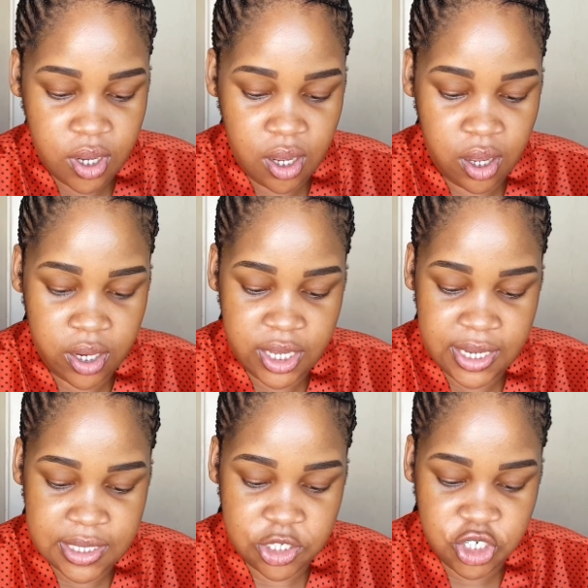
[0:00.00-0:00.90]
and
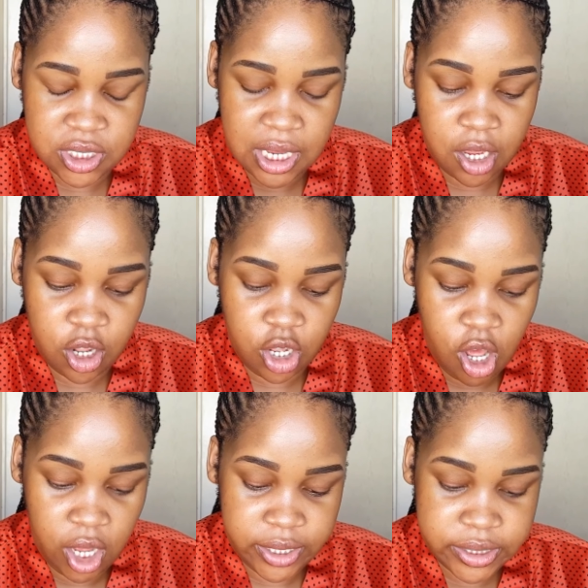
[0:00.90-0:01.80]
it's just a
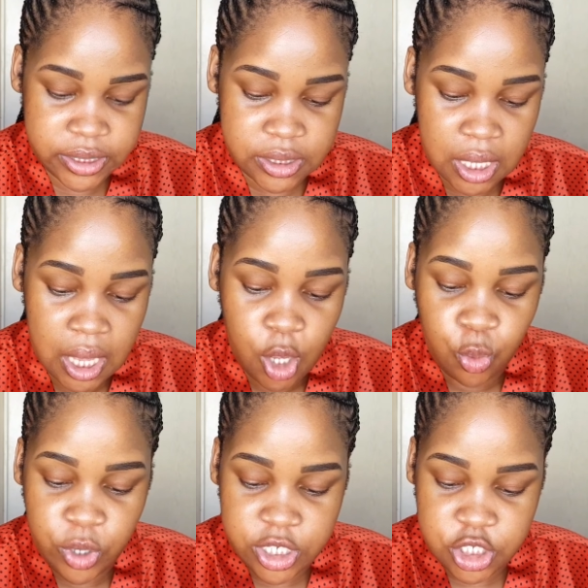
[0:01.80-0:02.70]
gloss,
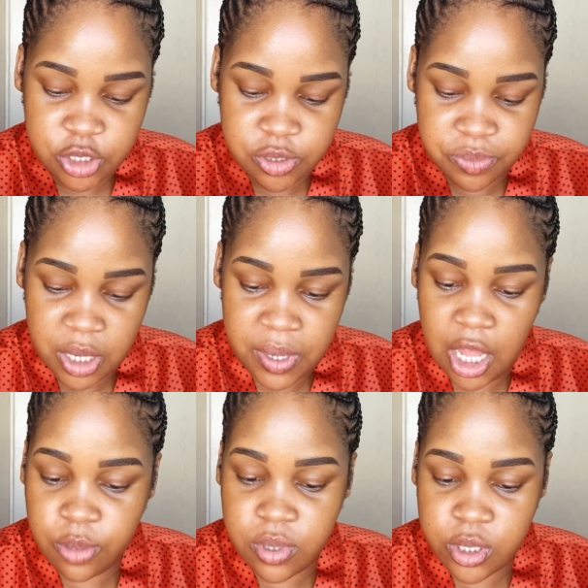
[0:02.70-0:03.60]
which maybe
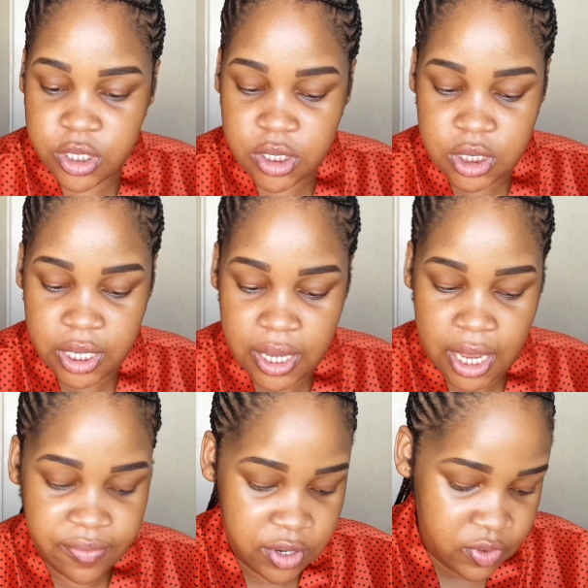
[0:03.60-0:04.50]
I'll be using today.
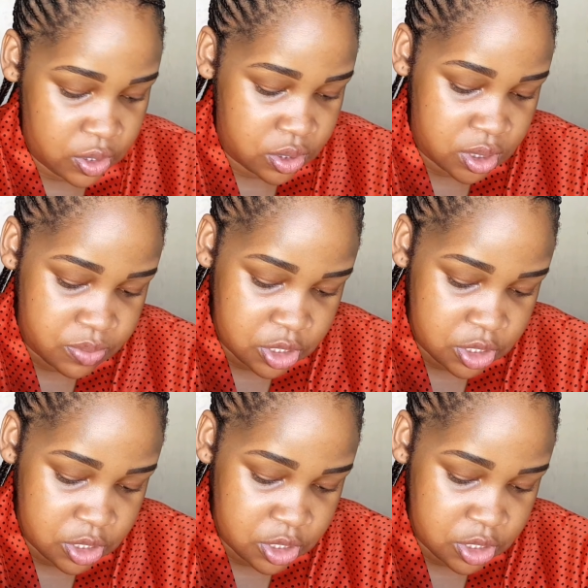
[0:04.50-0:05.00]
I've never used.